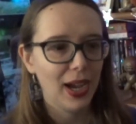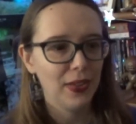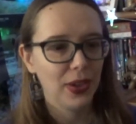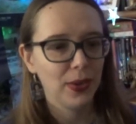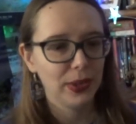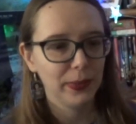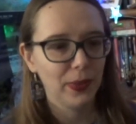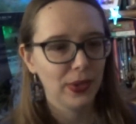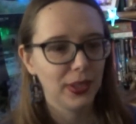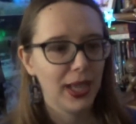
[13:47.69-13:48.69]
I thought it was
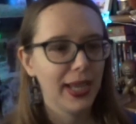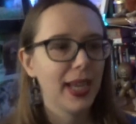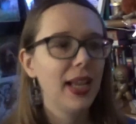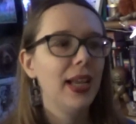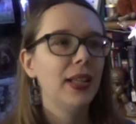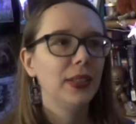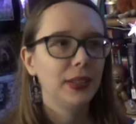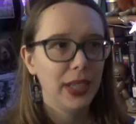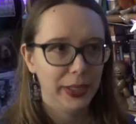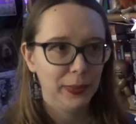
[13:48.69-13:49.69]
more like,
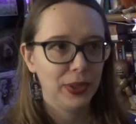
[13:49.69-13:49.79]
let's